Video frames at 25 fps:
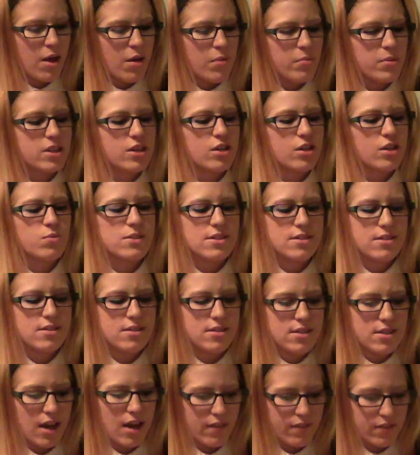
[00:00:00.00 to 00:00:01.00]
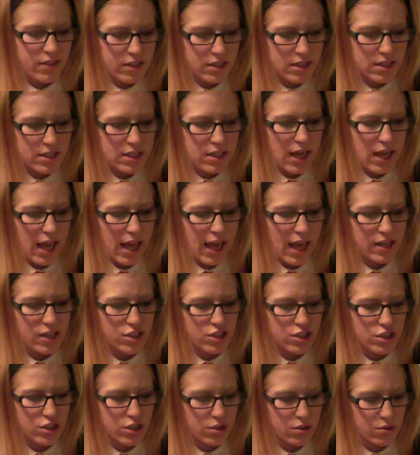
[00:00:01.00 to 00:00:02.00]
But there was definitely a
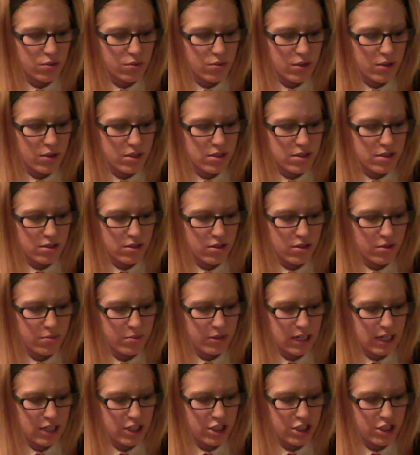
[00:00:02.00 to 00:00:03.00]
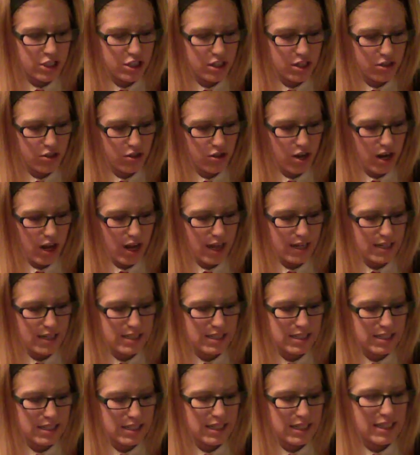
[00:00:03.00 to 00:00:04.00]
new determination in her
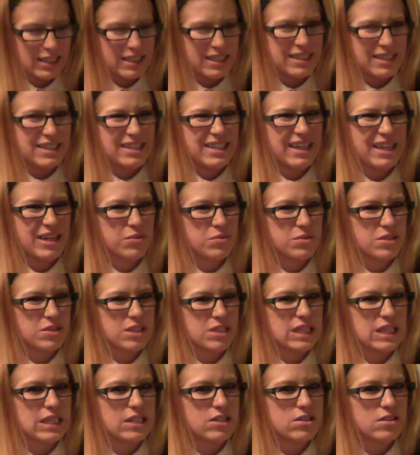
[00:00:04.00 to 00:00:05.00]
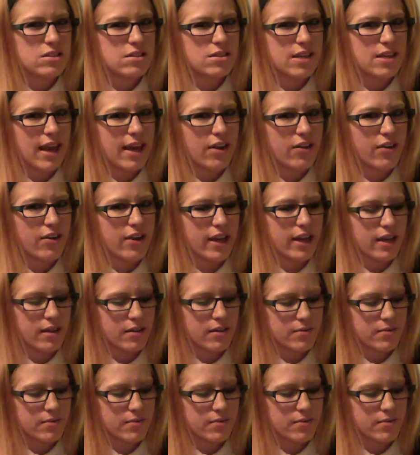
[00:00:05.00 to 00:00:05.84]
eyes, and it was a little scary.